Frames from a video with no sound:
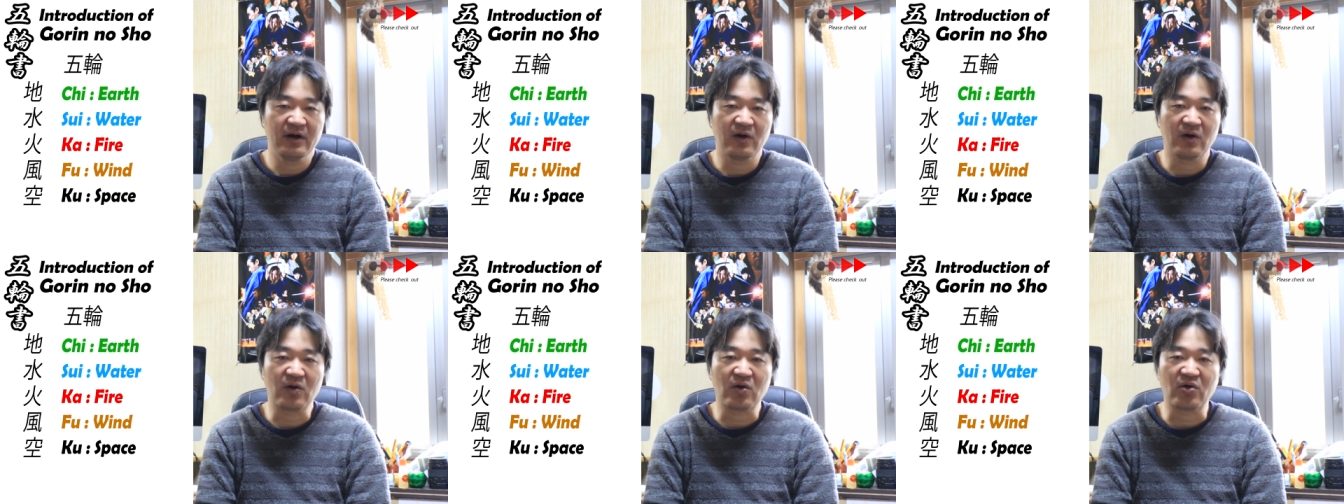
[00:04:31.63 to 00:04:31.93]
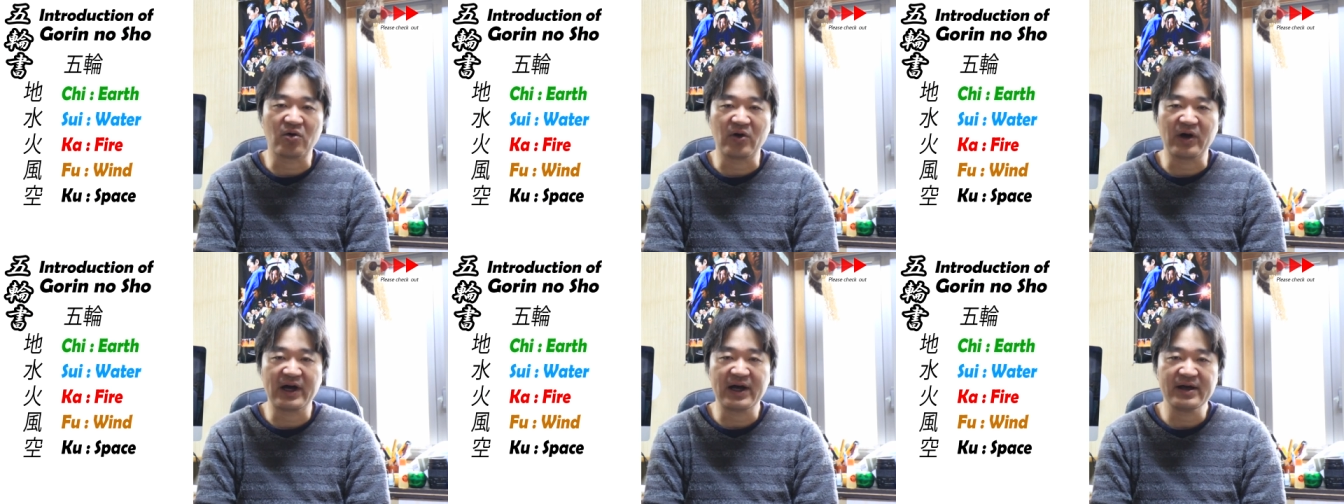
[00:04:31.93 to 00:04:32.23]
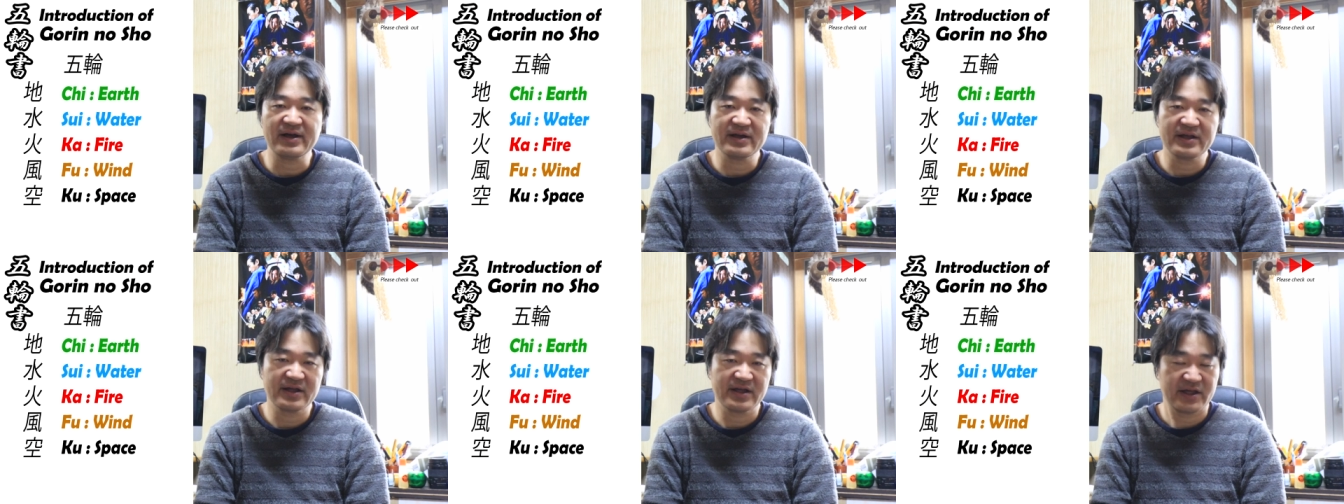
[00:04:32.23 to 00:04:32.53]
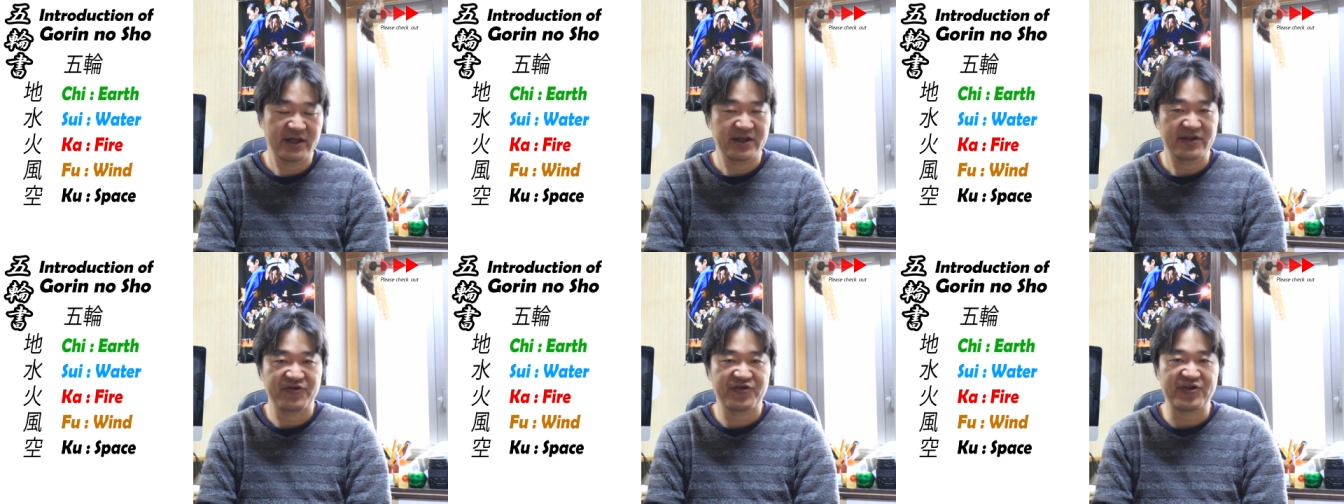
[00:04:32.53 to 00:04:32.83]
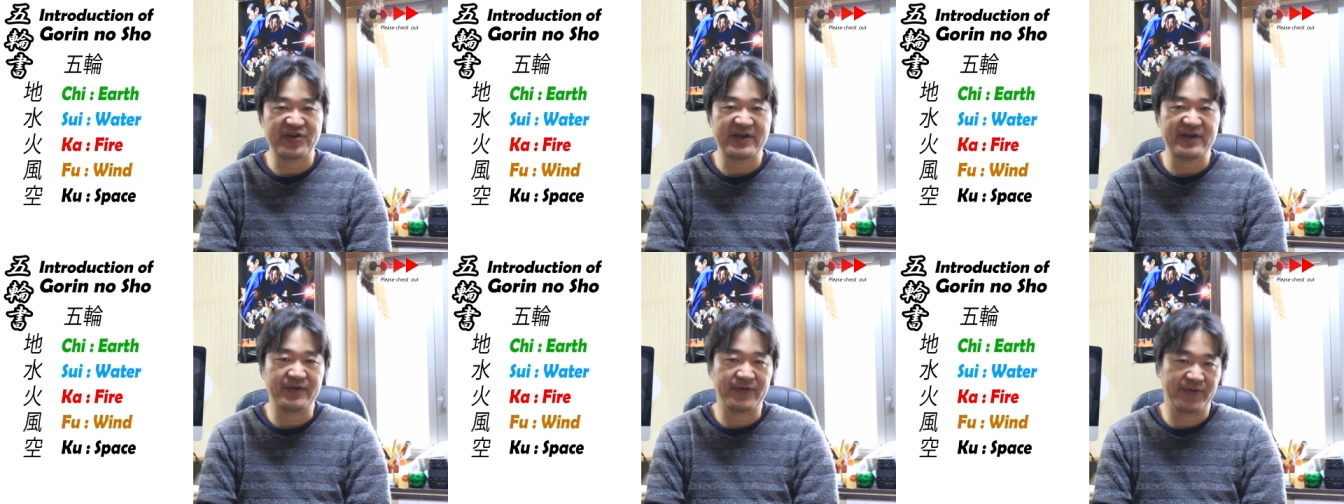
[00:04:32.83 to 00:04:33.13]
or
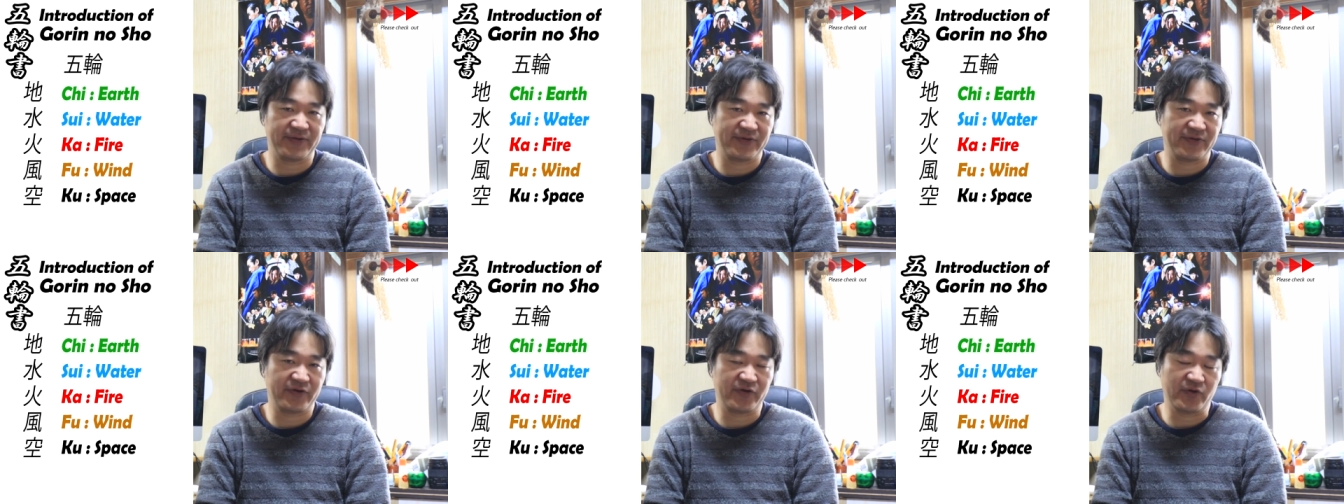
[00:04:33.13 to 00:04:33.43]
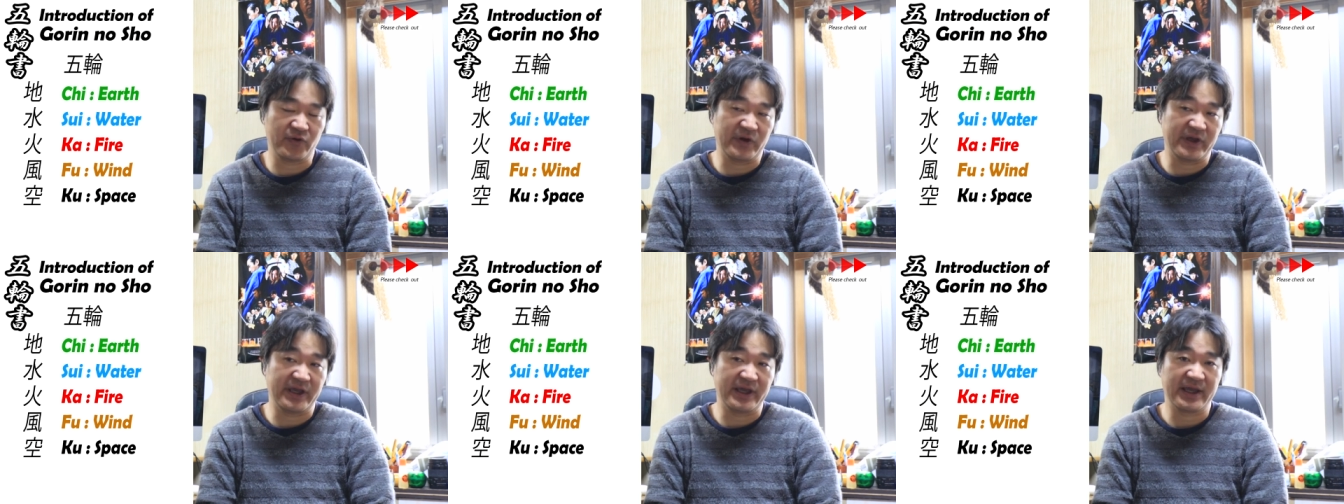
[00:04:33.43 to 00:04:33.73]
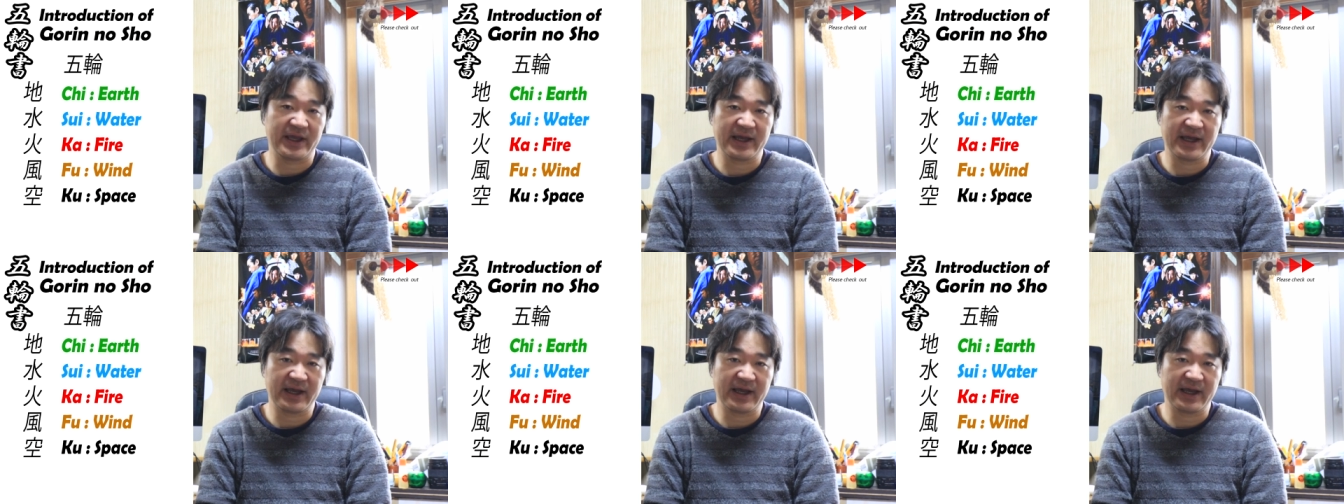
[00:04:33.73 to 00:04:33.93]
Chi Sui